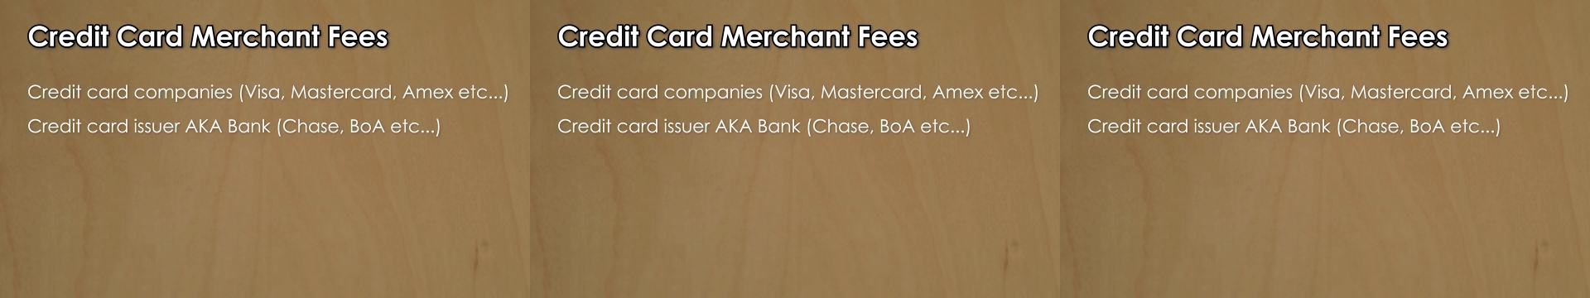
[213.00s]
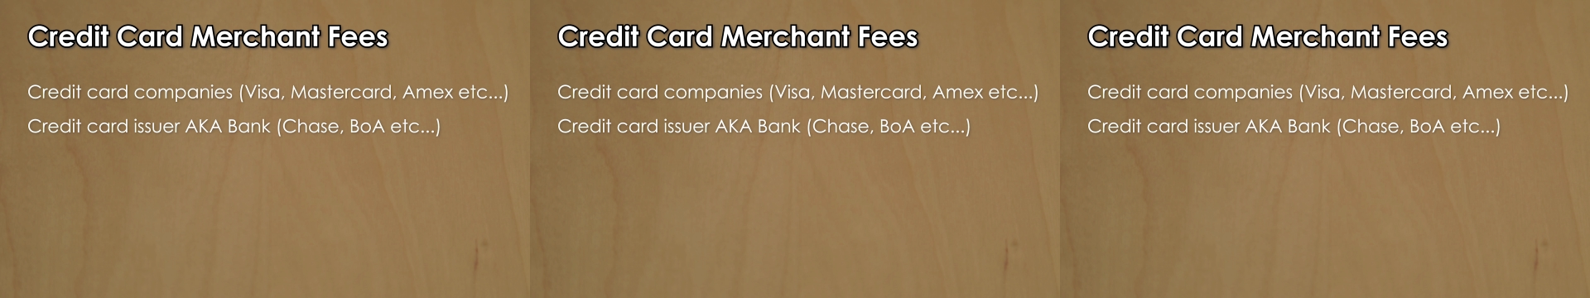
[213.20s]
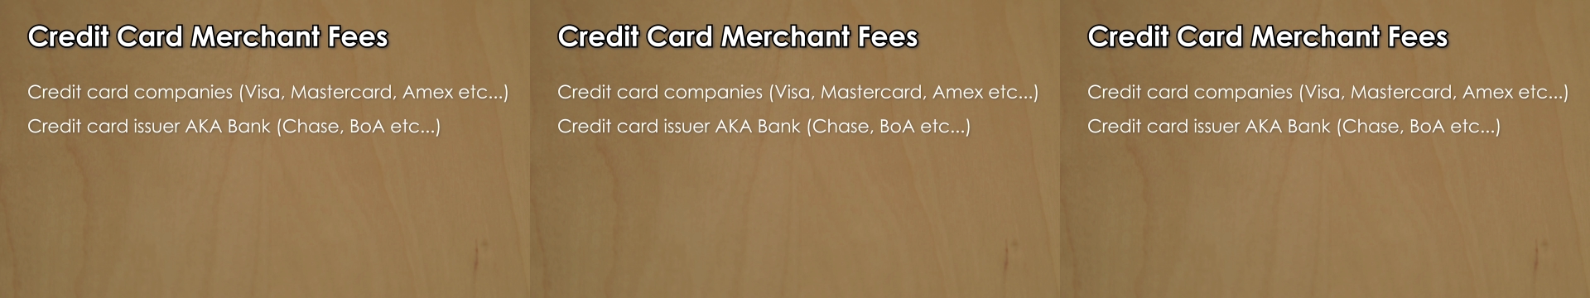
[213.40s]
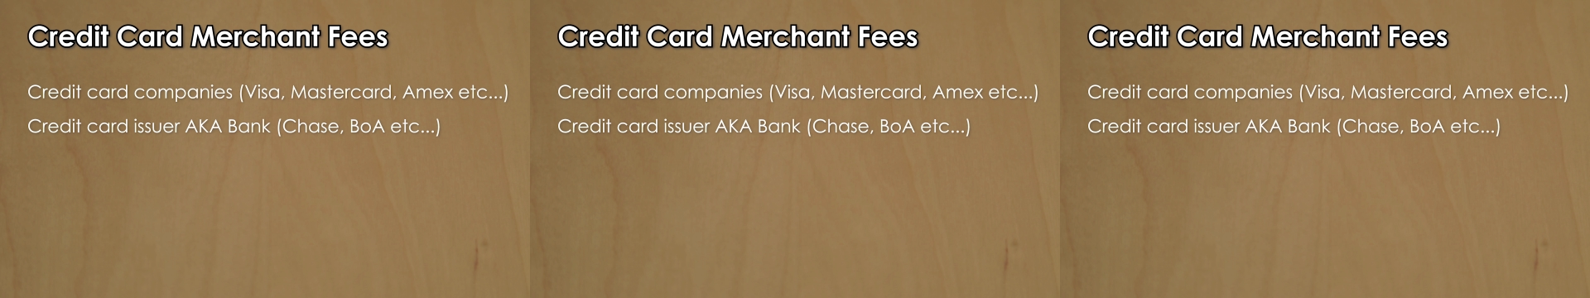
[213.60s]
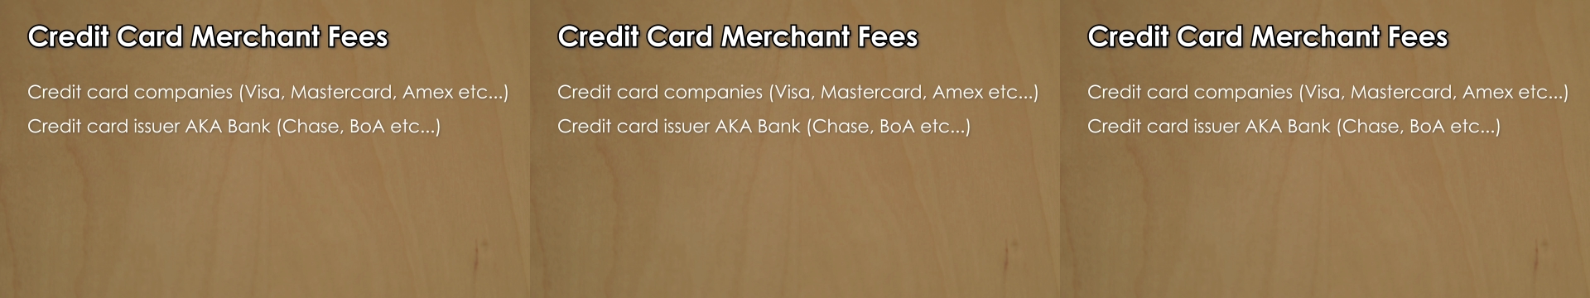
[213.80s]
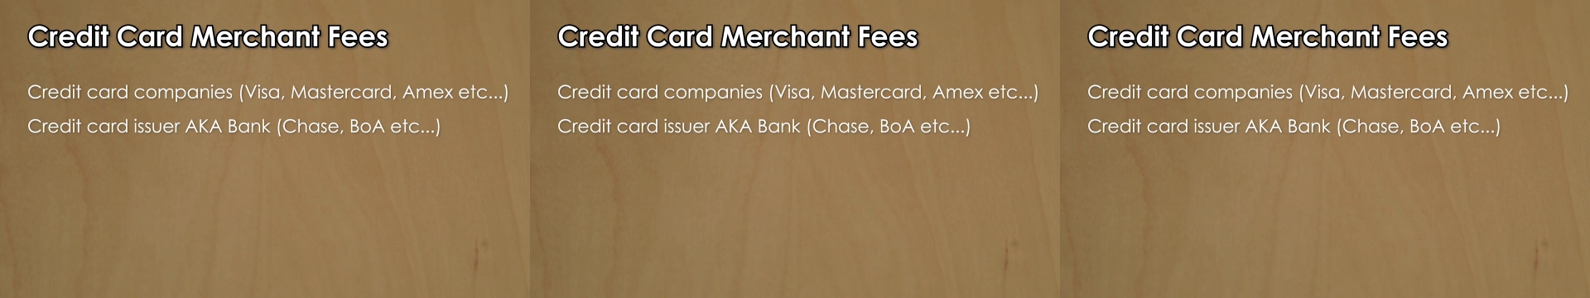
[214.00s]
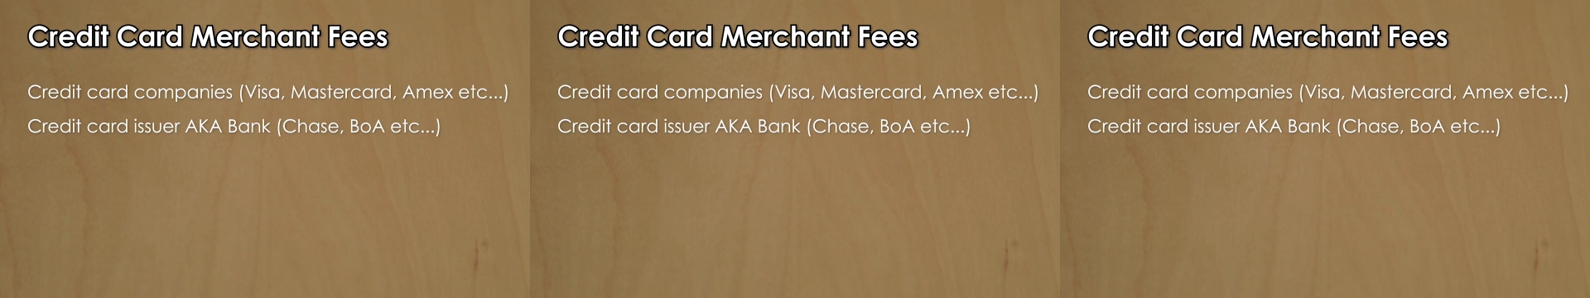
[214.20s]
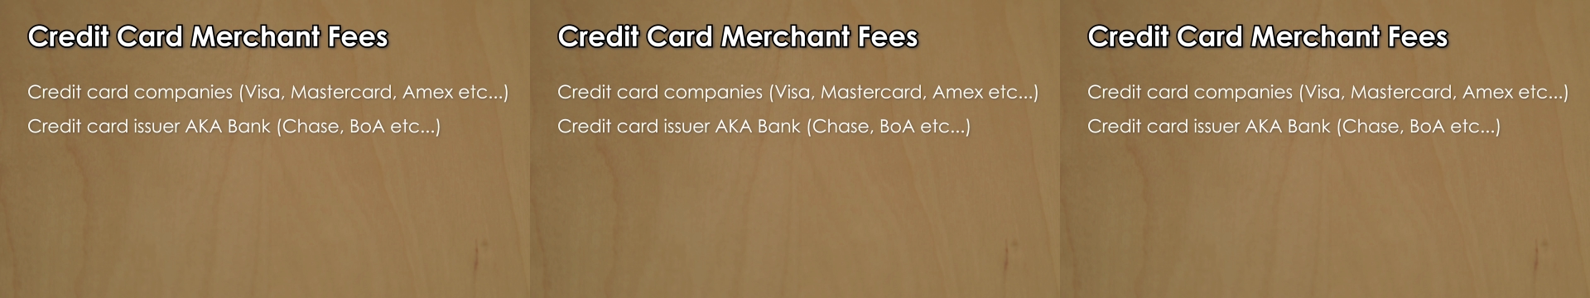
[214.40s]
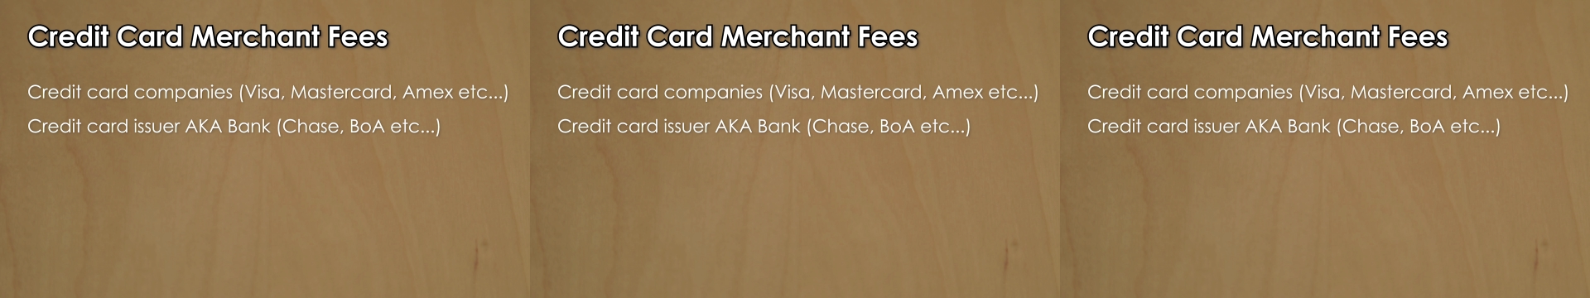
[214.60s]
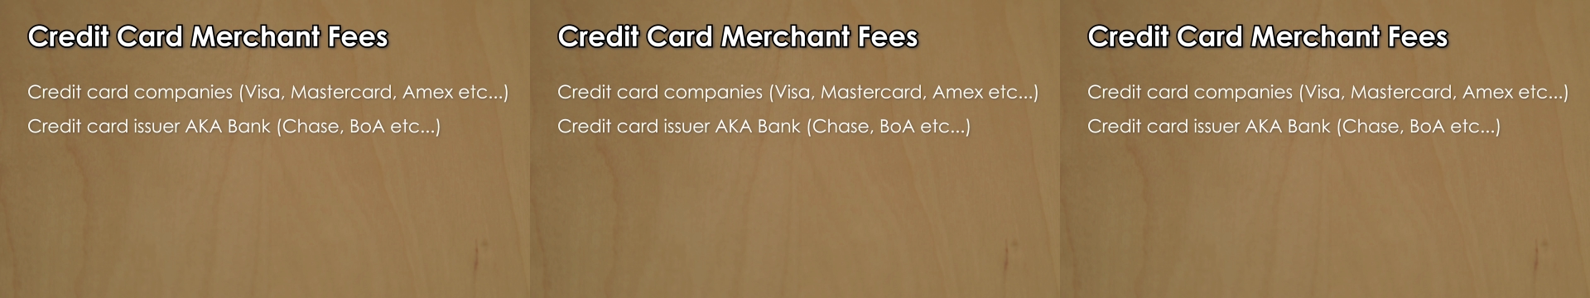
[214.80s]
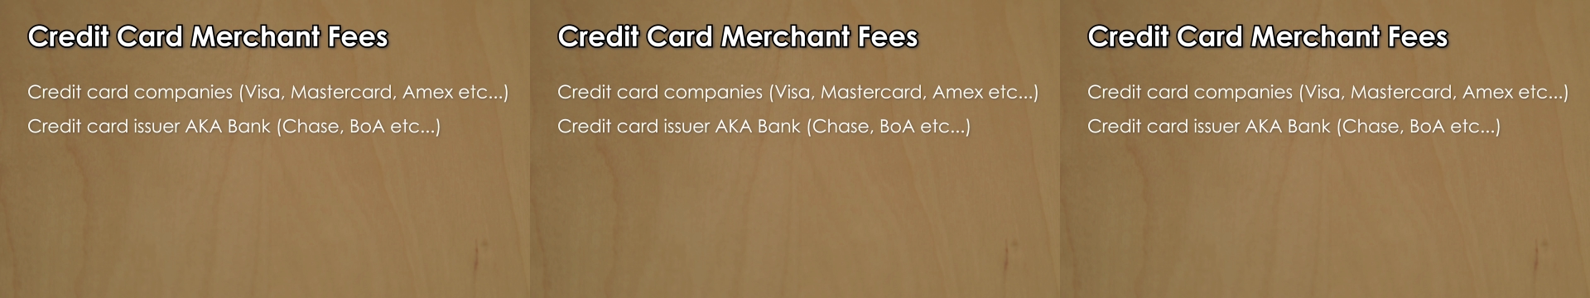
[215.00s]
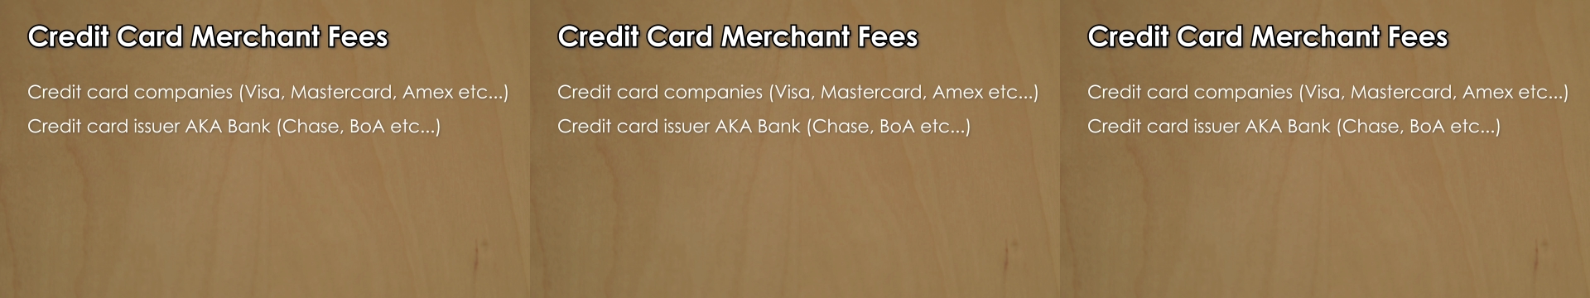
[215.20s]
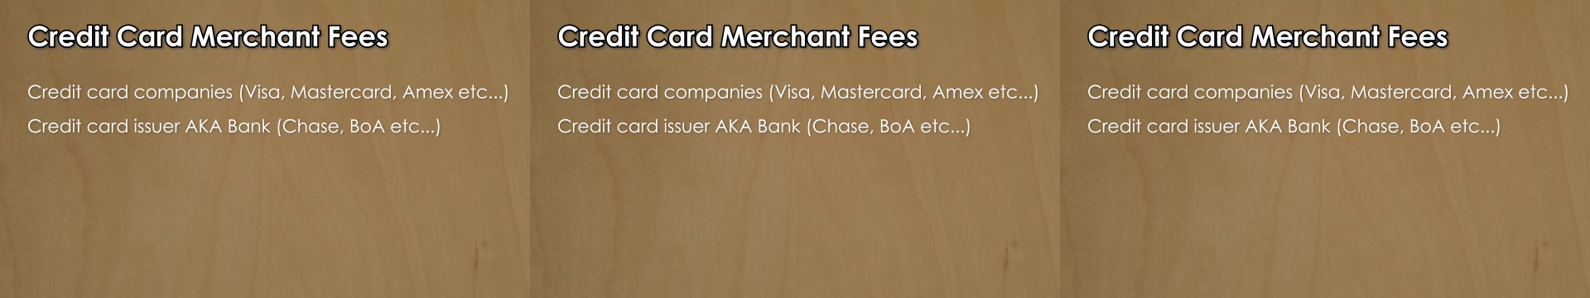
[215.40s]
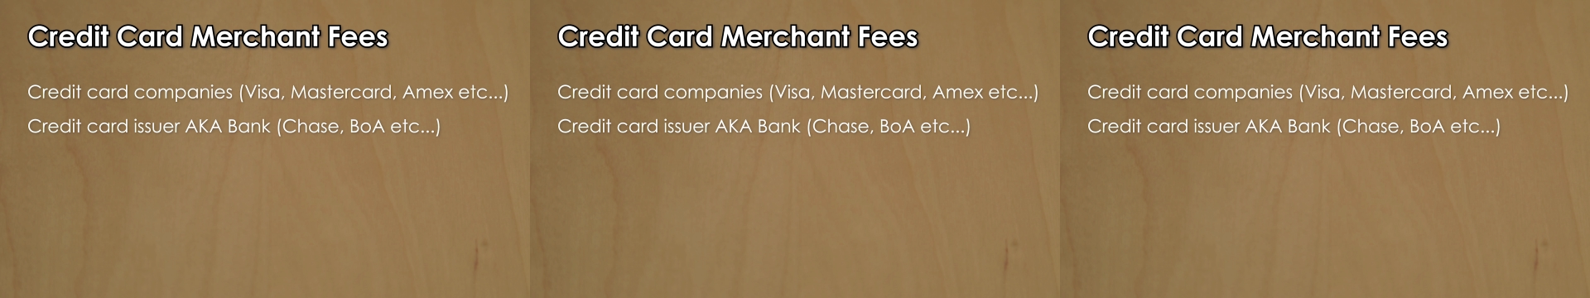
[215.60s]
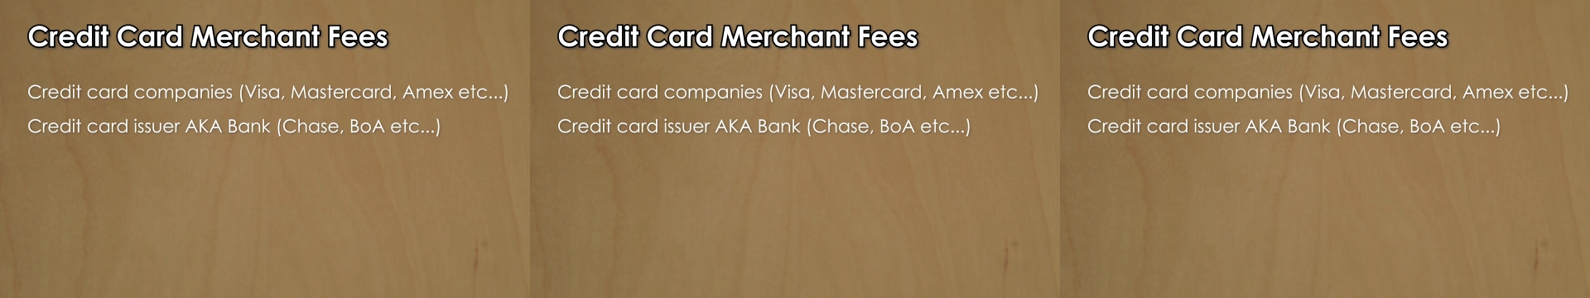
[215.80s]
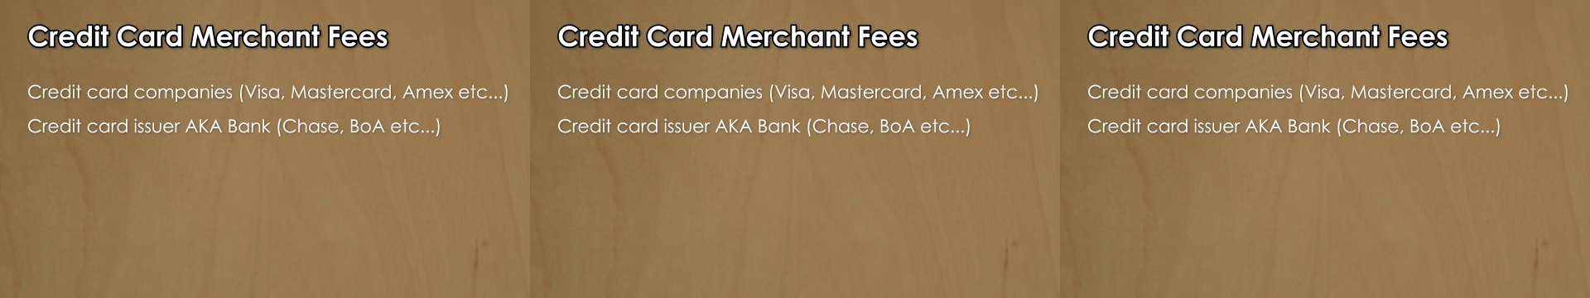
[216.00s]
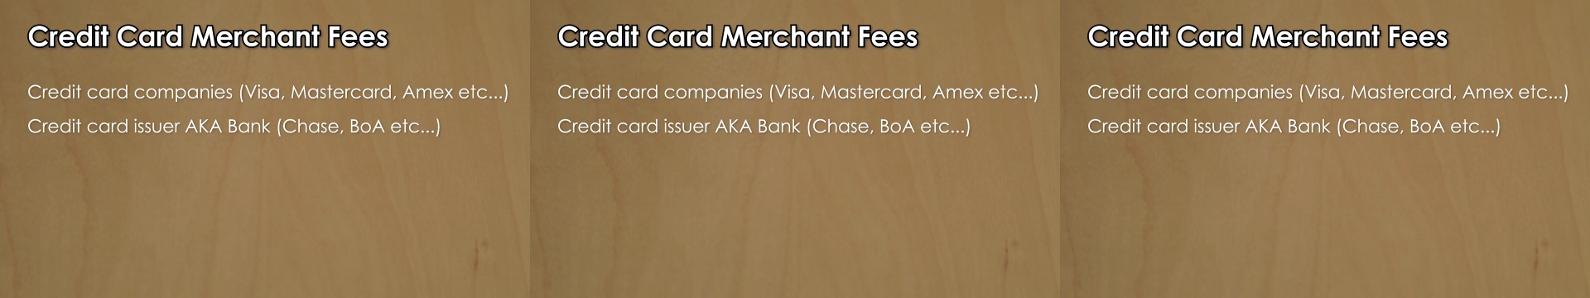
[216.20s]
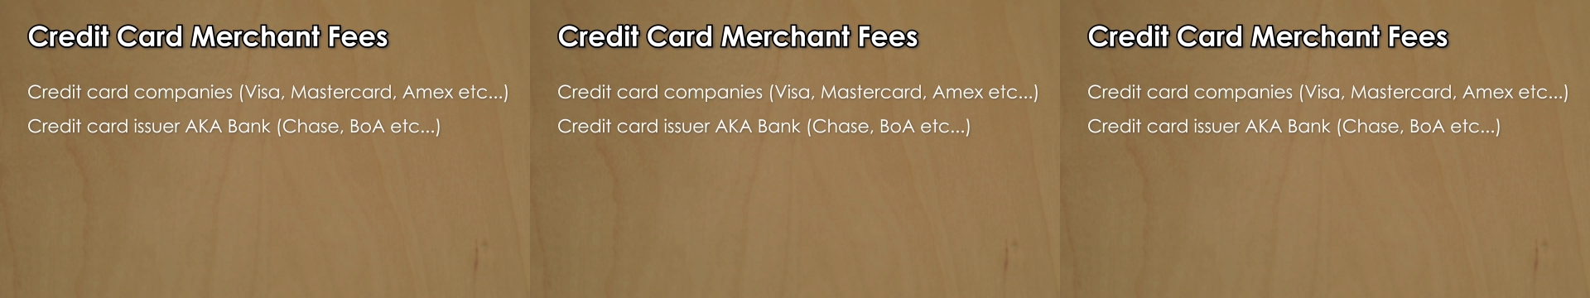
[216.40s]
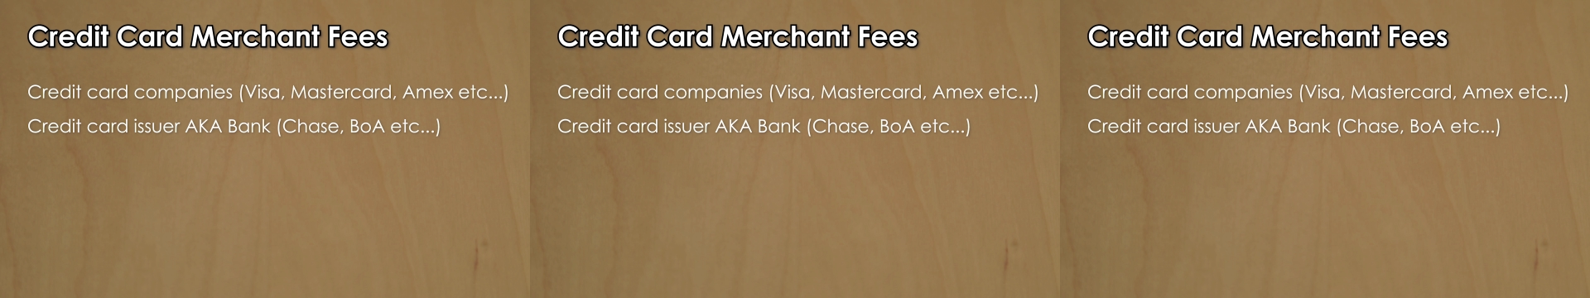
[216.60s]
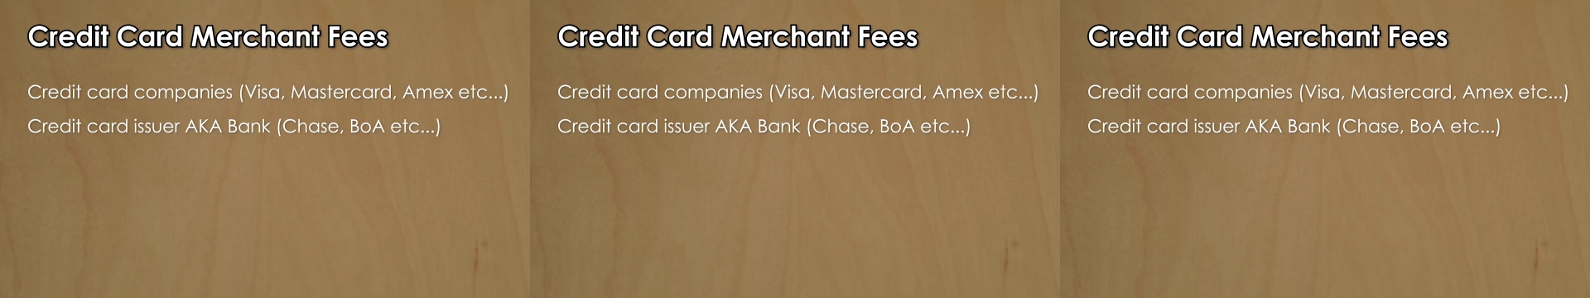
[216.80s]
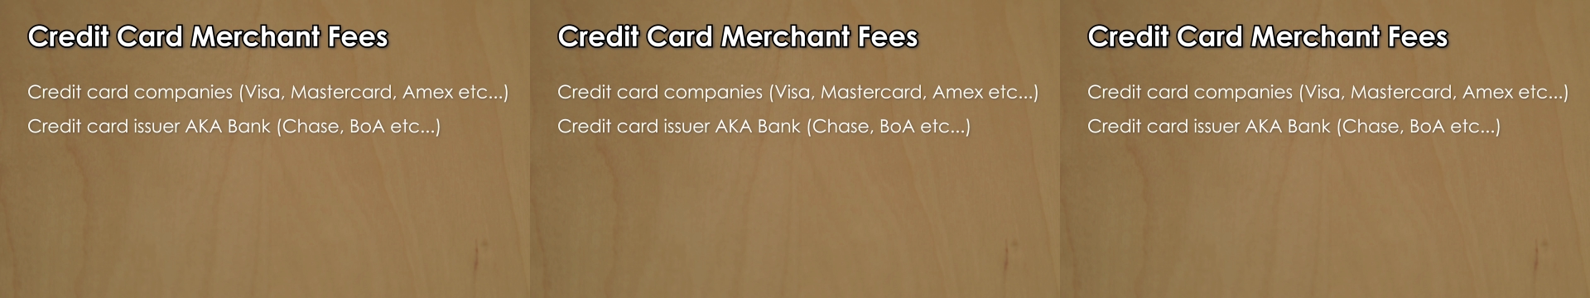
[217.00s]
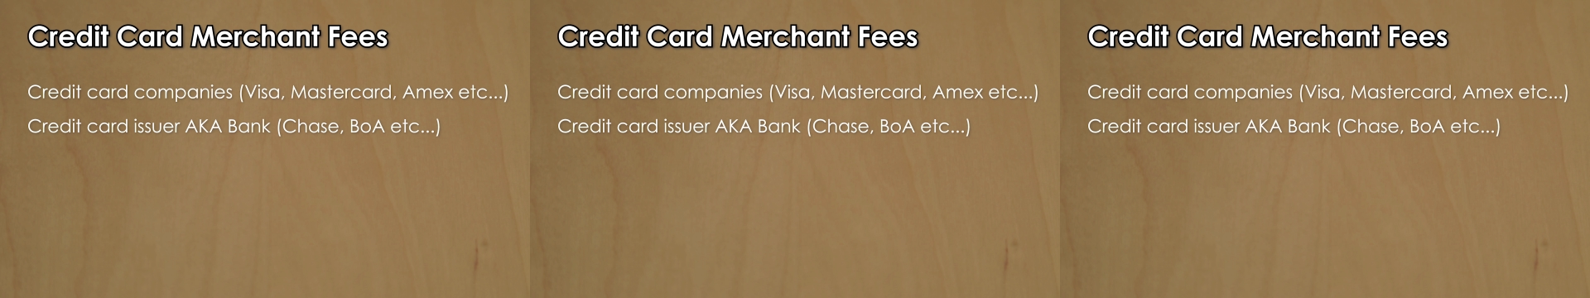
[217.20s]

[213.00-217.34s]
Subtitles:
(no speaker visible)